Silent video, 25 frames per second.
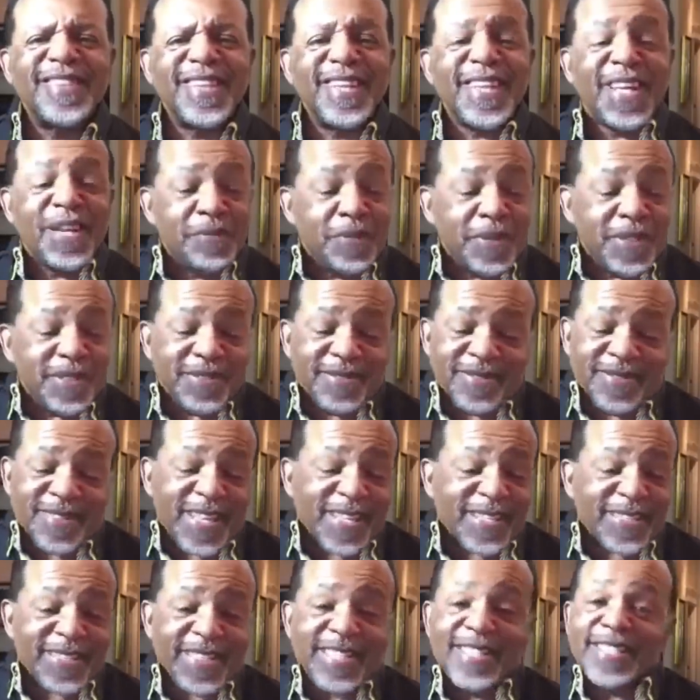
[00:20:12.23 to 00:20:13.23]
And he would,
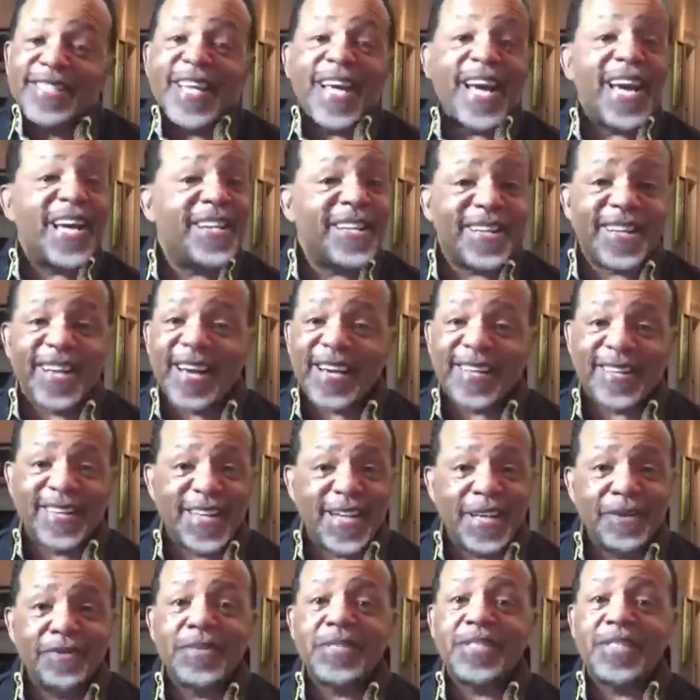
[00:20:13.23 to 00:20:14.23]
that, he's candid like
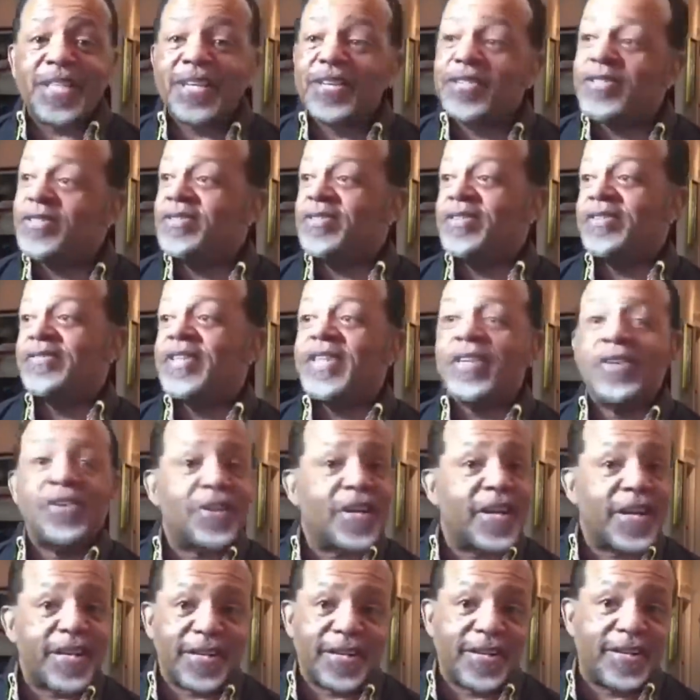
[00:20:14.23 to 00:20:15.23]
that. He would tell you he
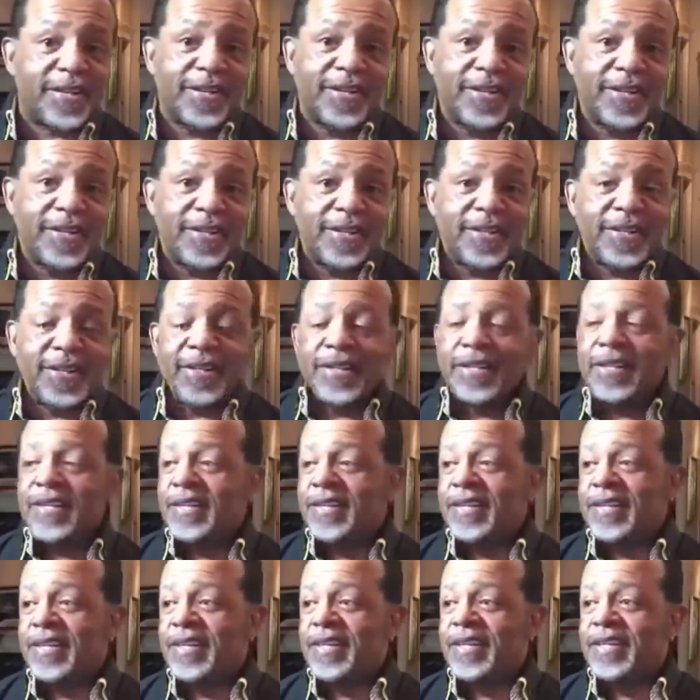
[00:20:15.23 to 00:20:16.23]
don't like
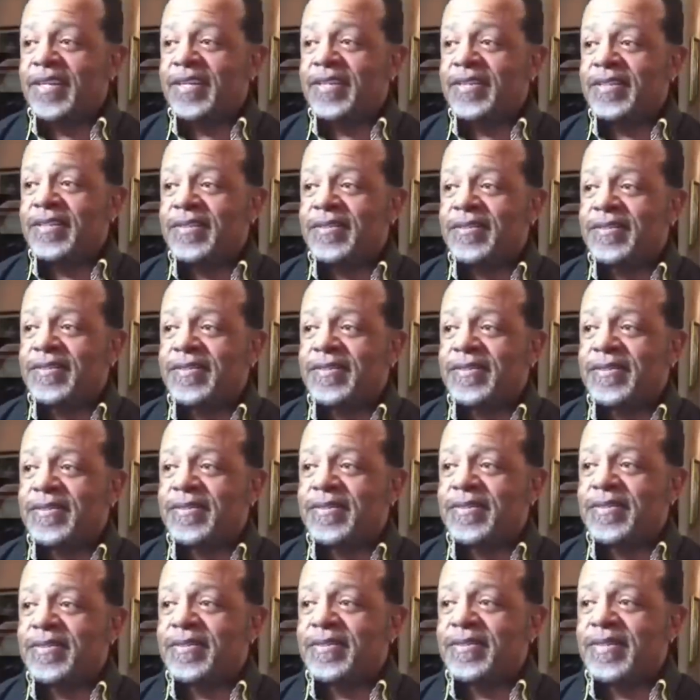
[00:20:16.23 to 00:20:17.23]
it. And
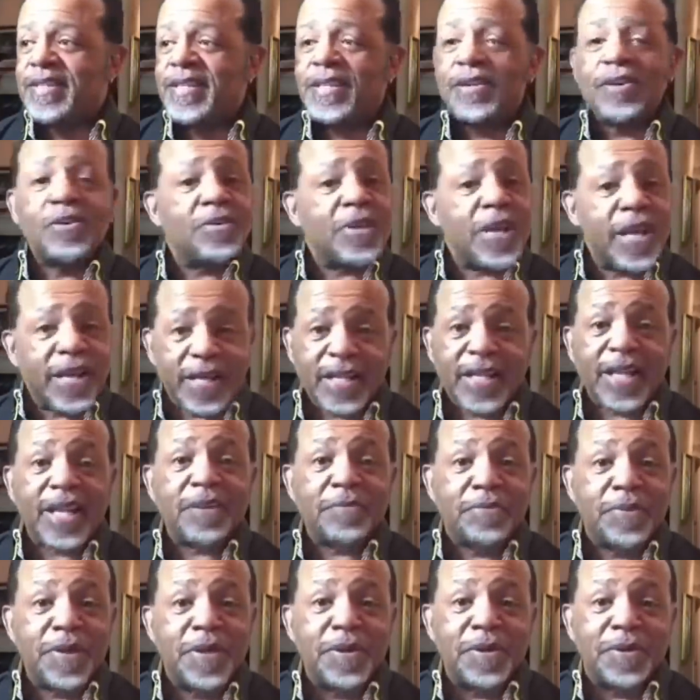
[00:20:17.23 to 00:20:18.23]
he don't like a
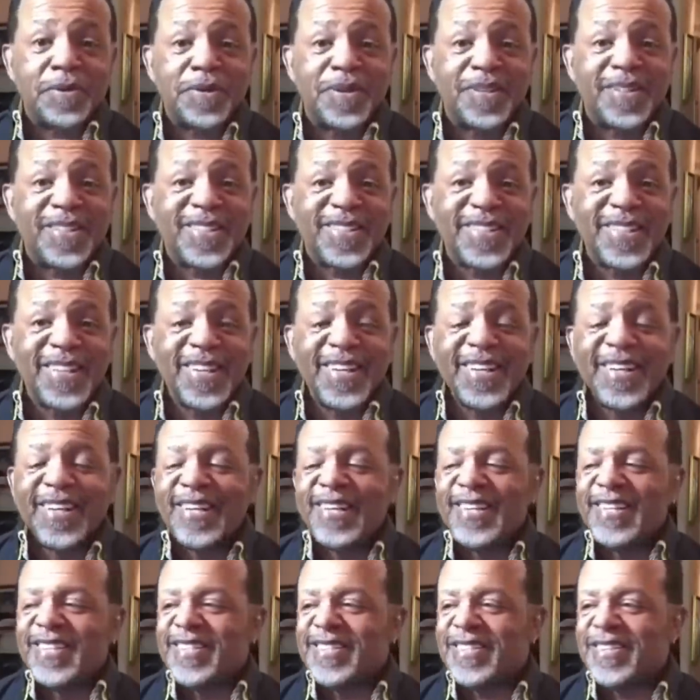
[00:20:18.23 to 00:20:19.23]
lot of people.
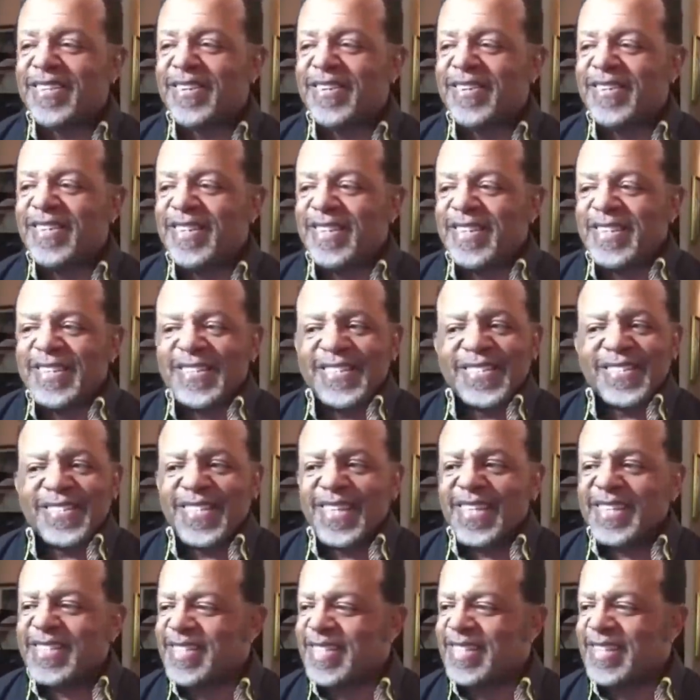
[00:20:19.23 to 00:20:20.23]
so he
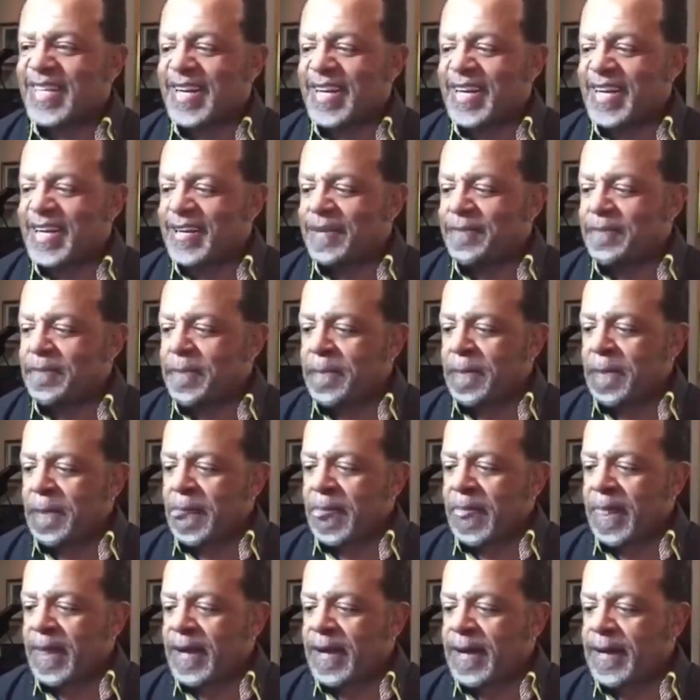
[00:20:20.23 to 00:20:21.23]
just does it. I,
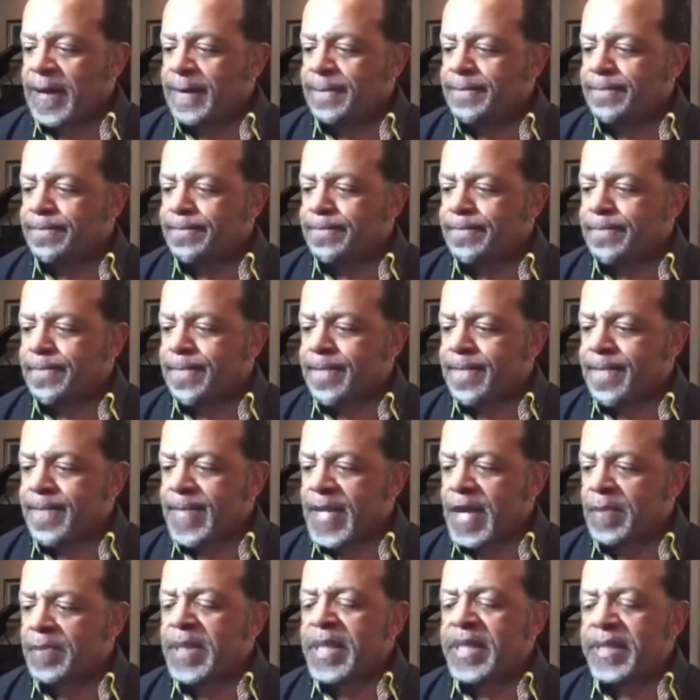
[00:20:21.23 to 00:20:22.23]
um,
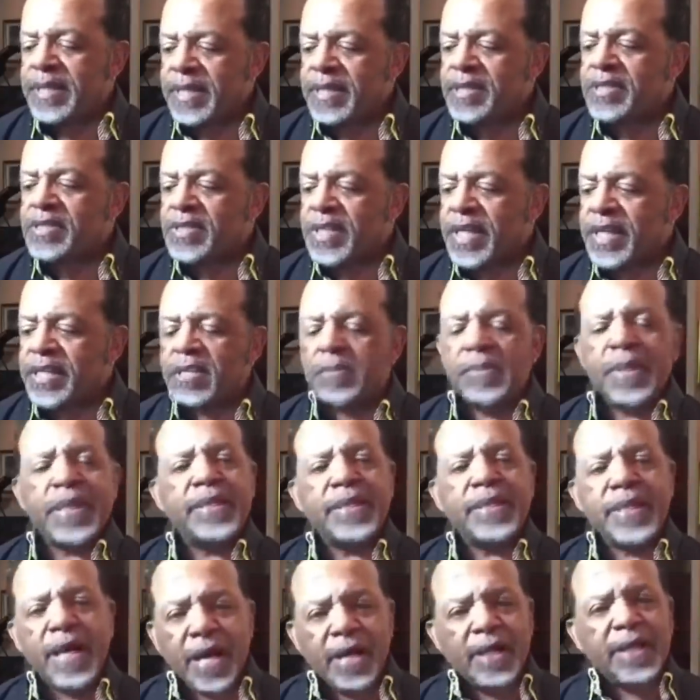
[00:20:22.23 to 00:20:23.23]
but he did say to
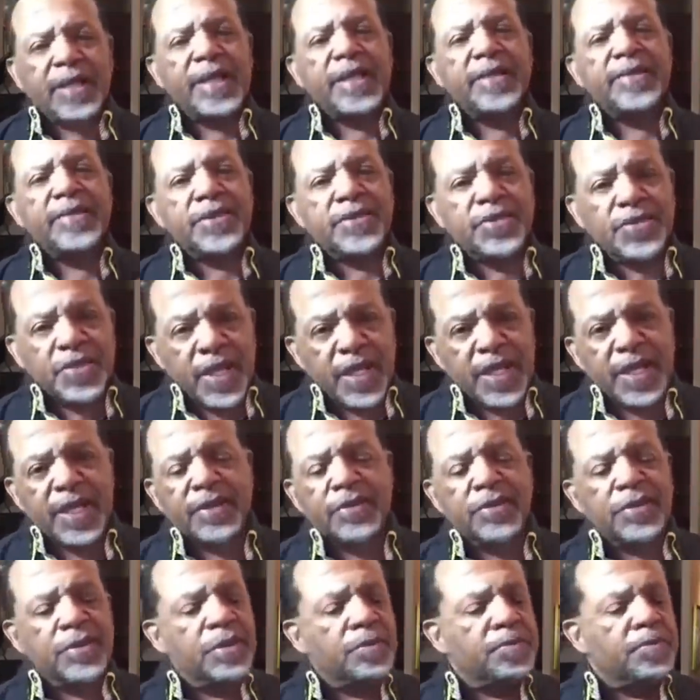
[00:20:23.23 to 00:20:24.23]
me, not in the
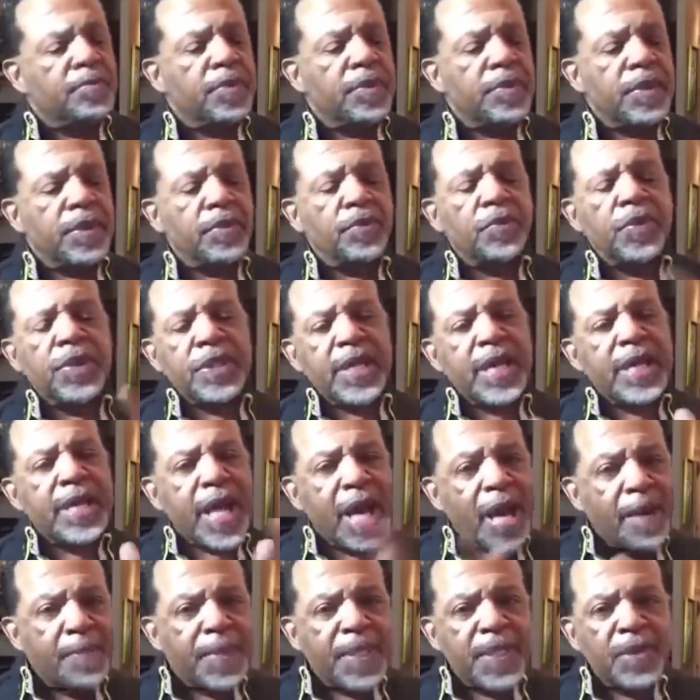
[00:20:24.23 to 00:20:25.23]
setting, the, when
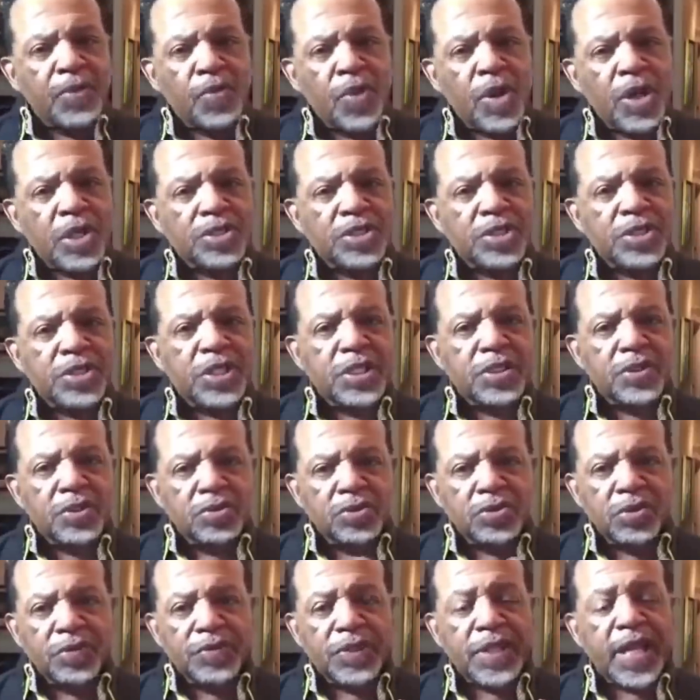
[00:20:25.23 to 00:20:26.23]
that happened in Washington,
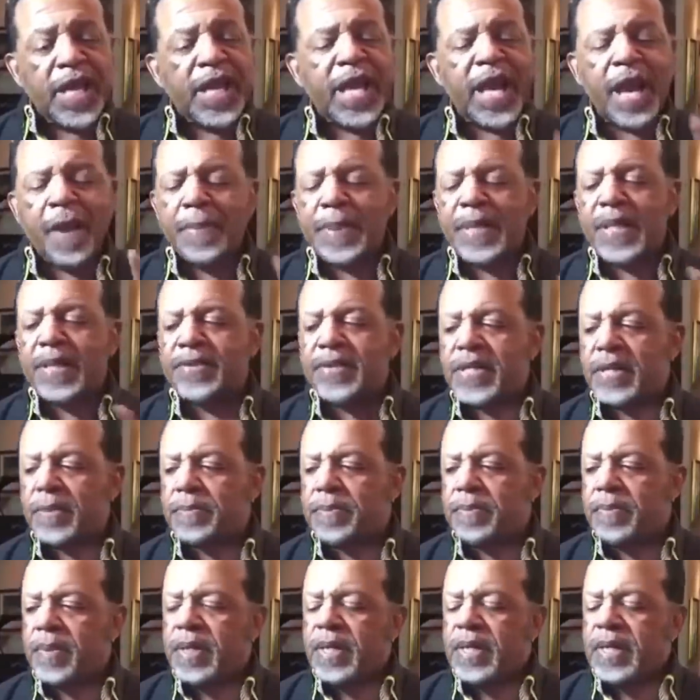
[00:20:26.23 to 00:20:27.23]
those of that happened at the